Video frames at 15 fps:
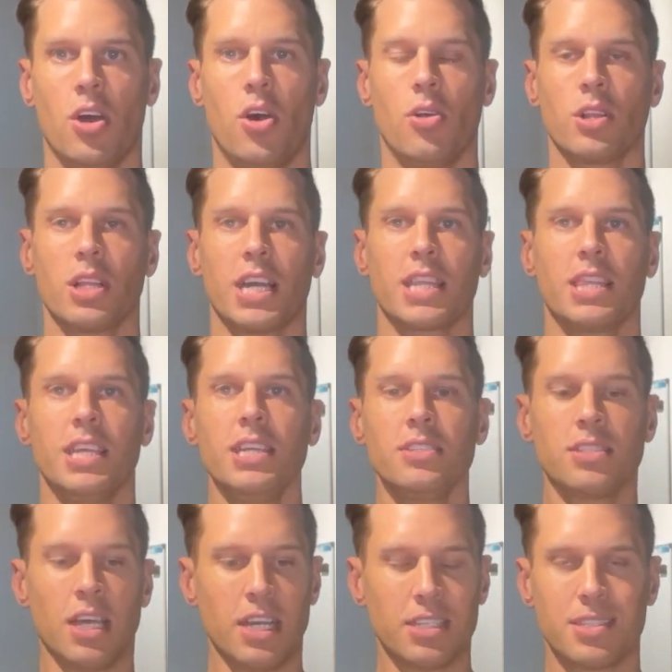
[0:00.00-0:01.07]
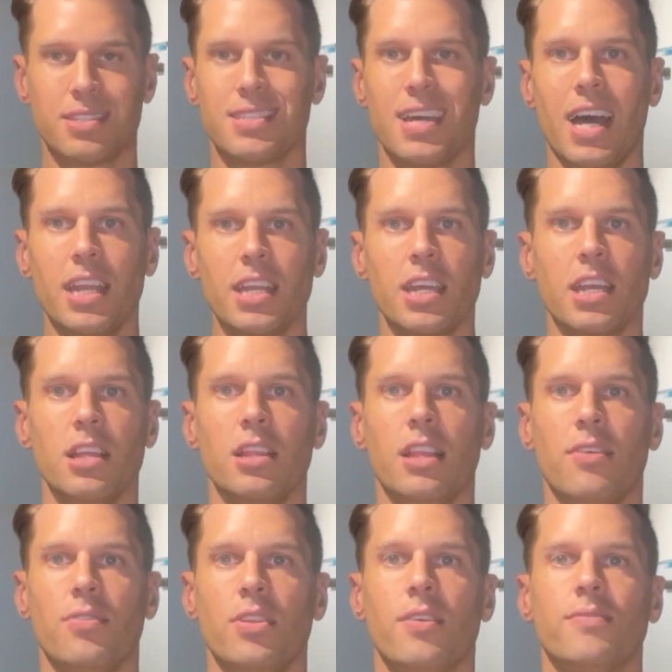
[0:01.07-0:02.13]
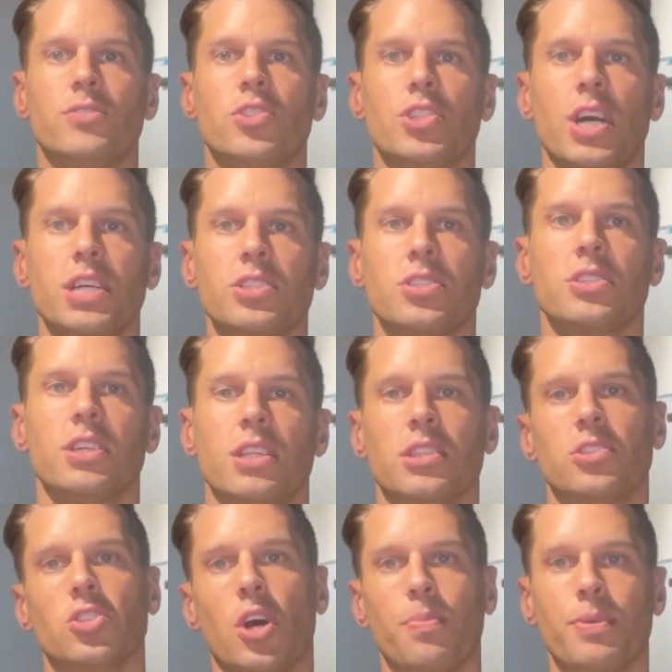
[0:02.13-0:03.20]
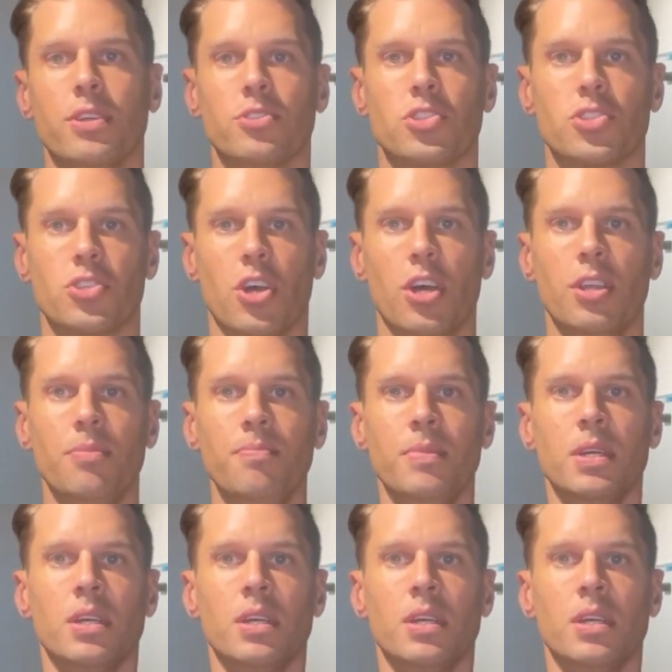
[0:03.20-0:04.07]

Holding like this, starting at a level of just at the top of your sternum,